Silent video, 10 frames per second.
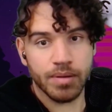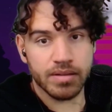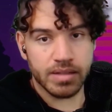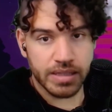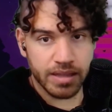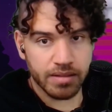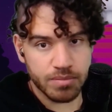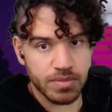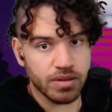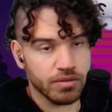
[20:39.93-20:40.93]
Basically, his
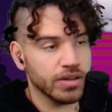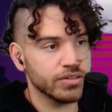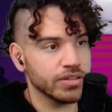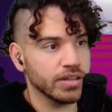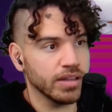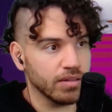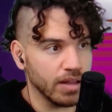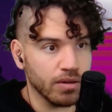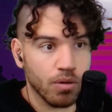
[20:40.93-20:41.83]
administration is